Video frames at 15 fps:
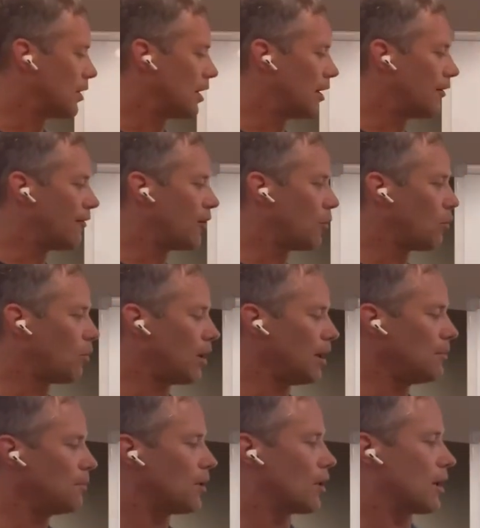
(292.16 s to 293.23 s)
of
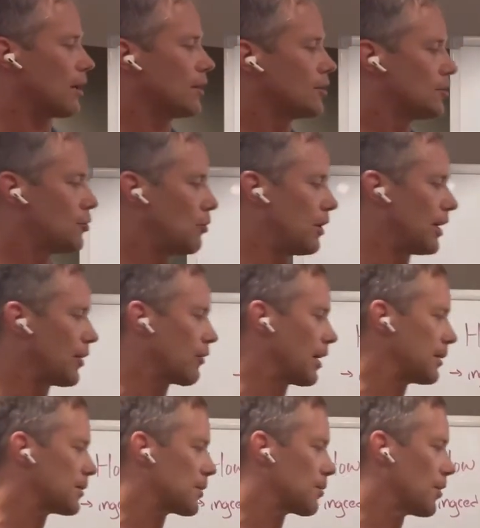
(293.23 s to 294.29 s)
One Bar, 20
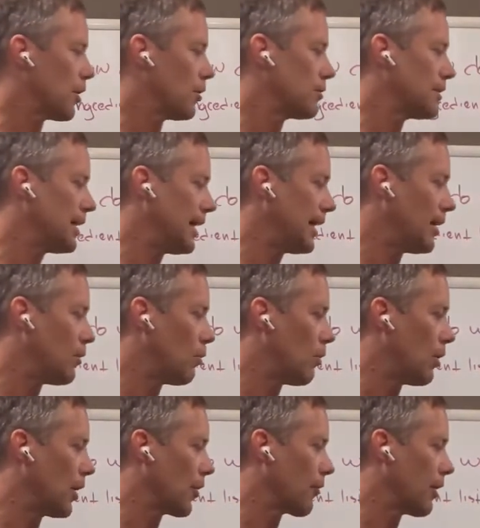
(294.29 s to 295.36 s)
grams of protein,
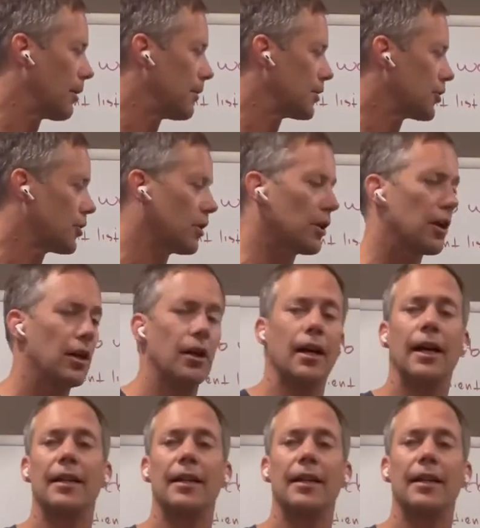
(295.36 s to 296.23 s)
1 gram of sugar.